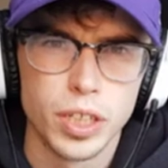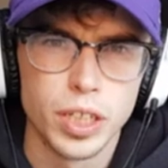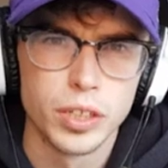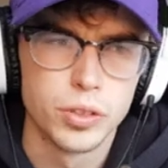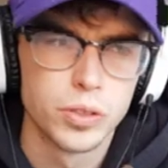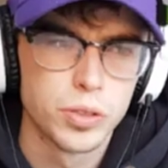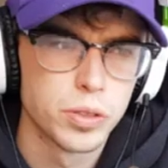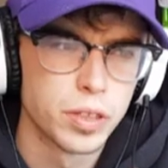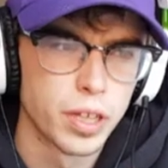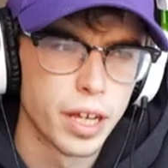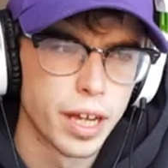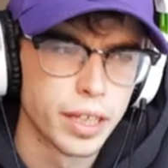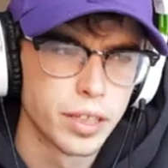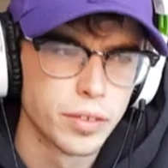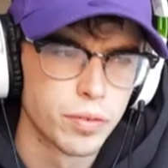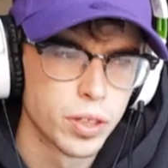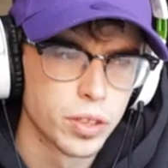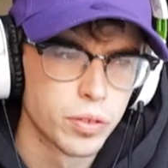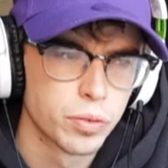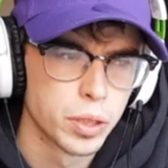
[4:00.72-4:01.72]
use
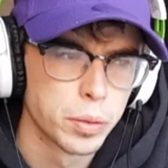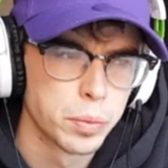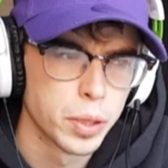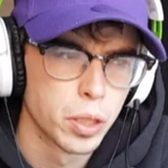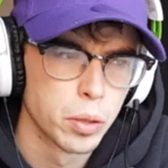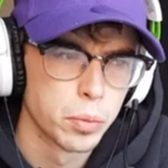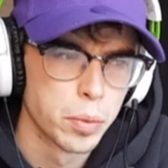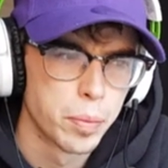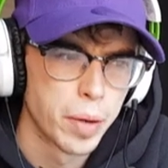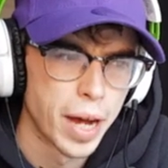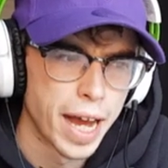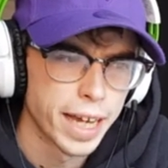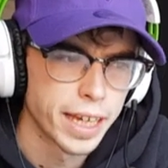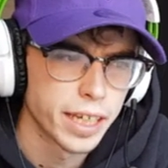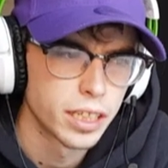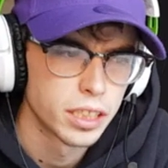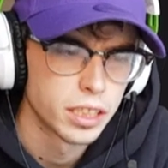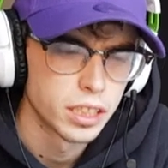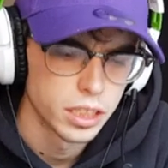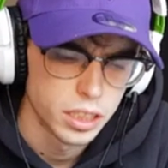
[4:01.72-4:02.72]
Devonta Freeman coming
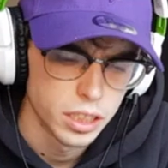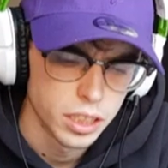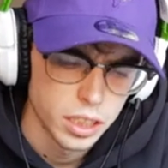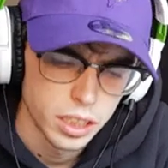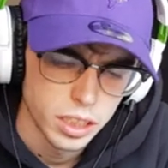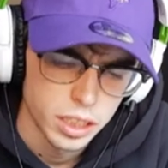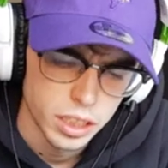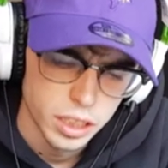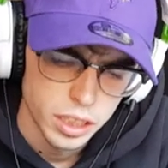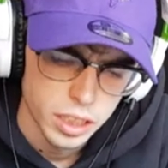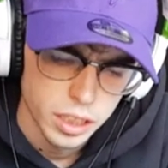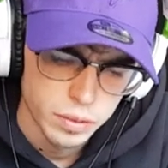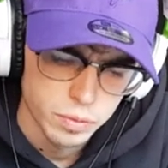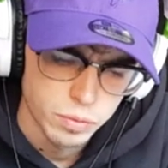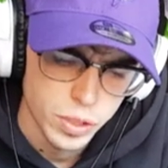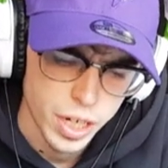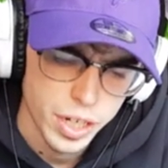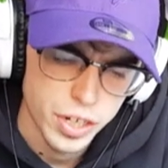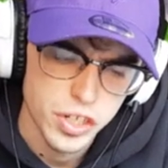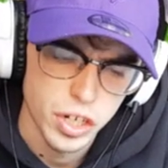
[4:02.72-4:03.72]
back.
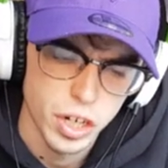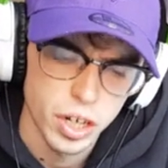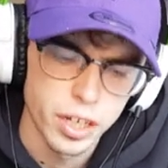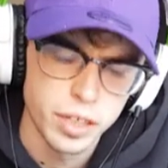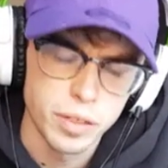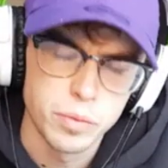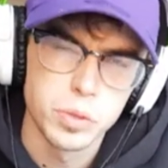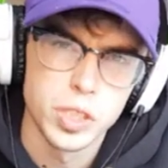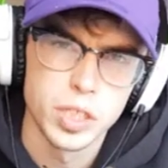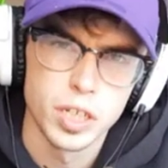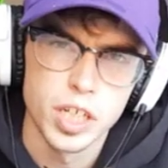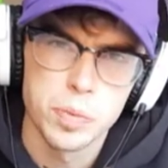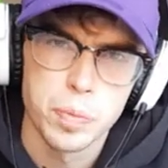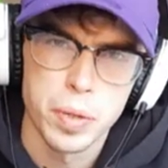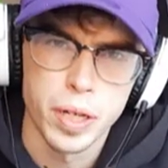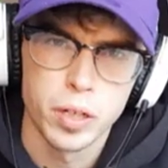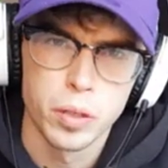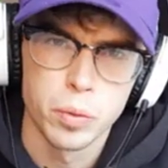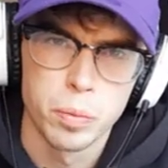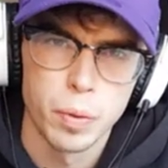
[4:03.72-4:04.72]
Jay Ajayi was a nice
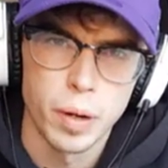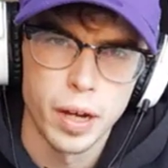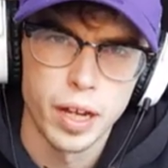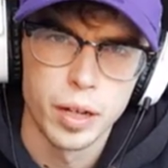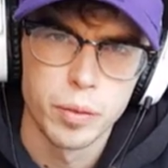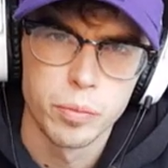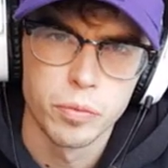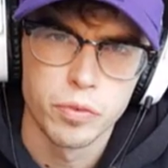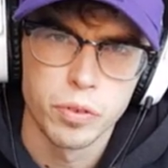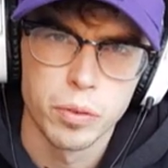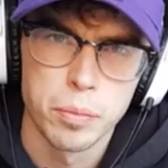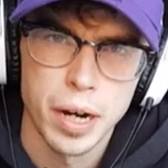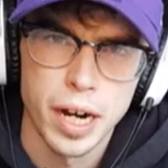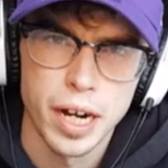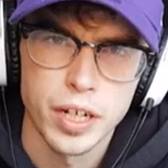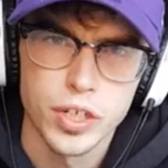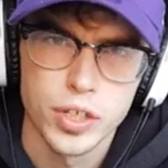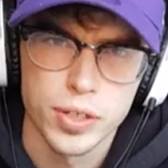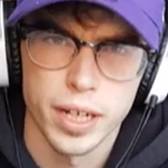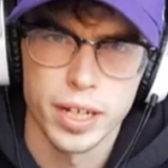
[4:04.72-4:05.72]
pickup from
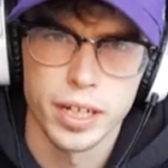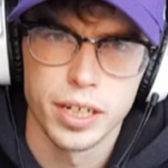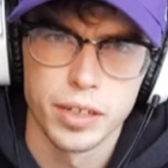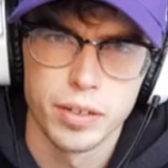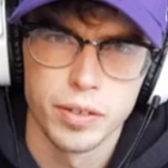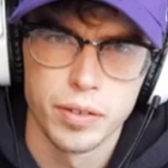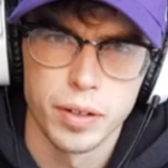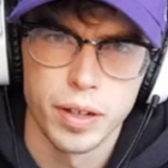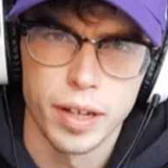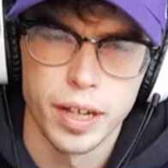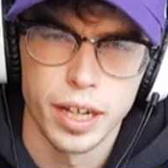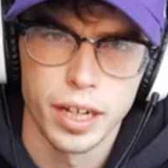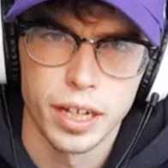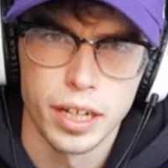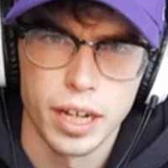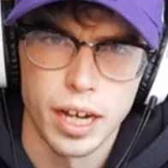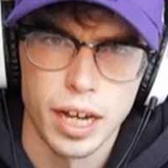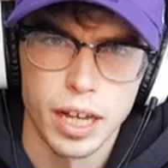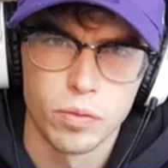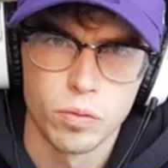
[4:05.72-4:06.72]
Martin. Traded
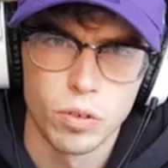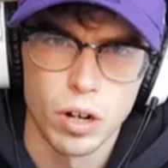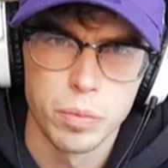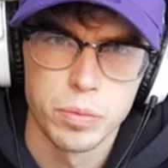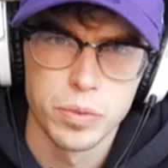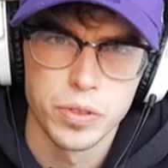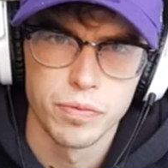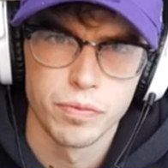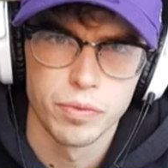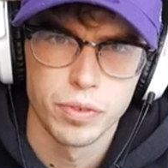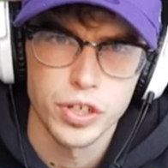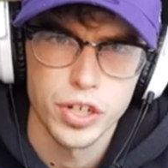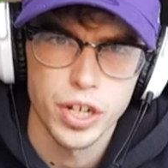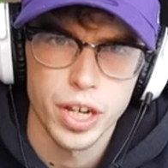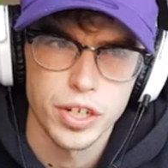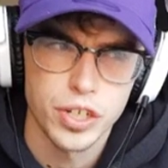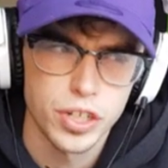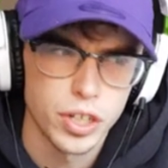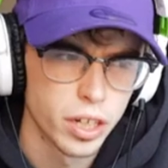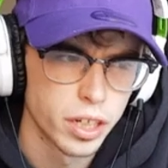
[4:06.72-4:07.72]
Allen Robinson for
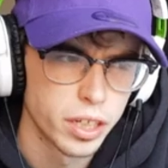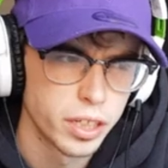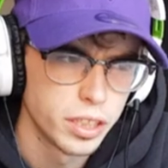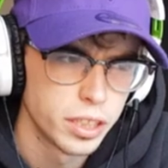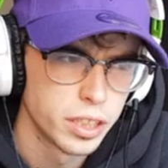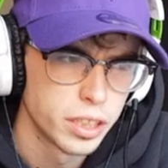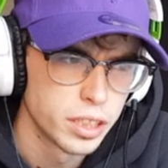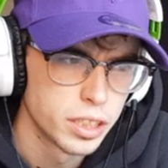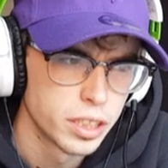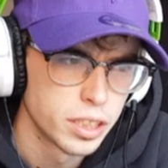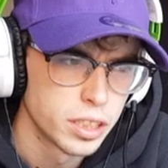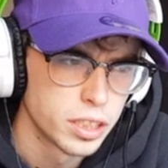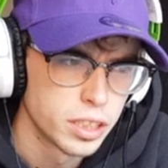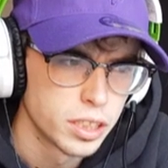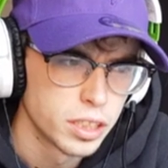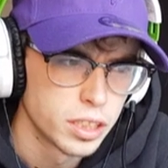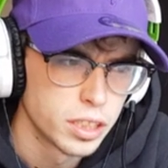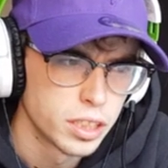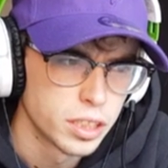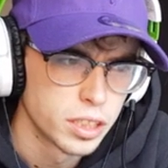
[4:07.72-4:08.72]
Jay Ajayi.
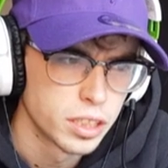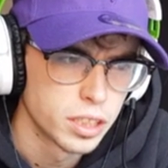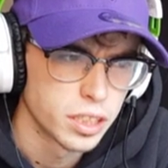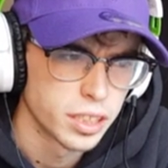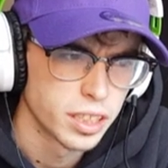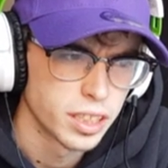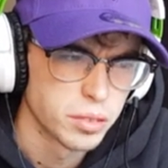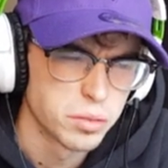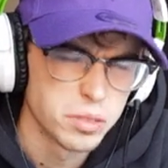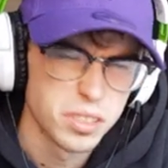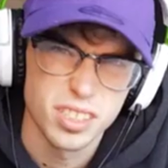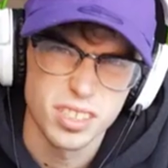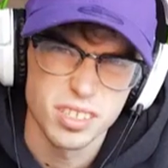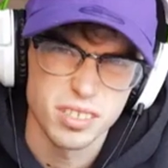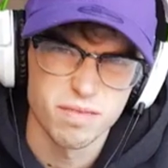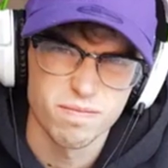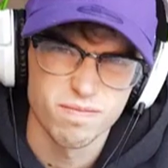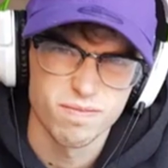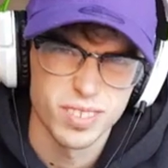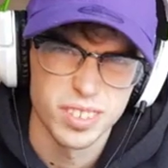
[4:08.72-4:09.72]
I think there was
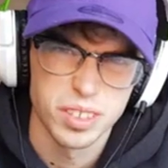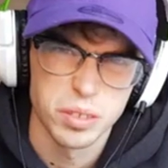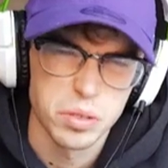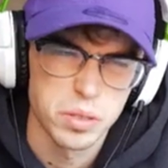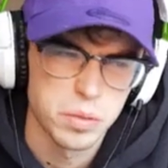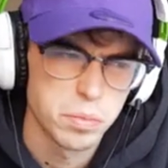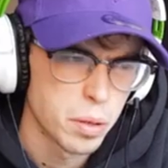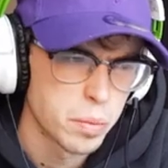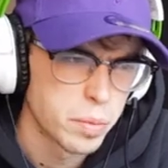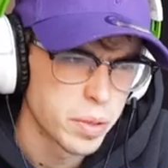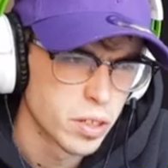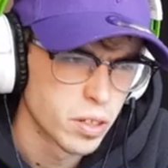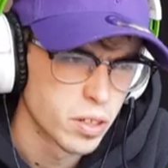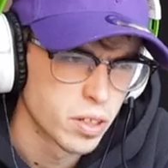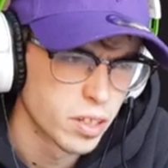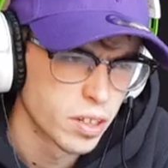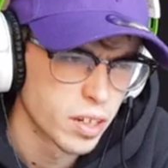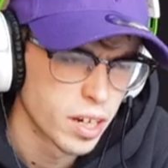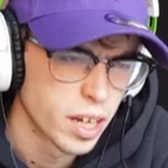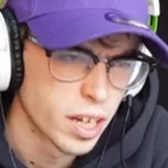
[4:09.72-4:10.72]
probably
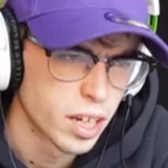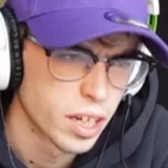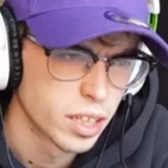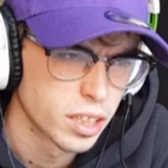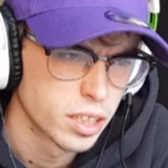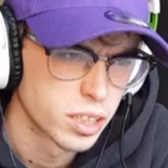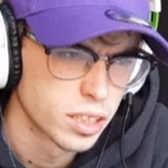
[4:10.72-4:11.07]
another